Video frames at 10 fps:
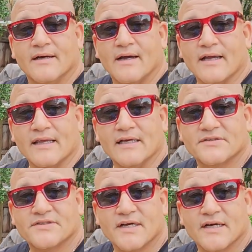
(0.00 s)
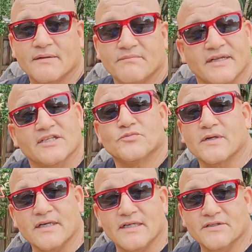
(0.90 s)
I guess it is
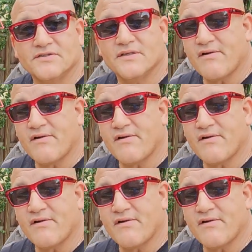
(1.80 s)
what it is.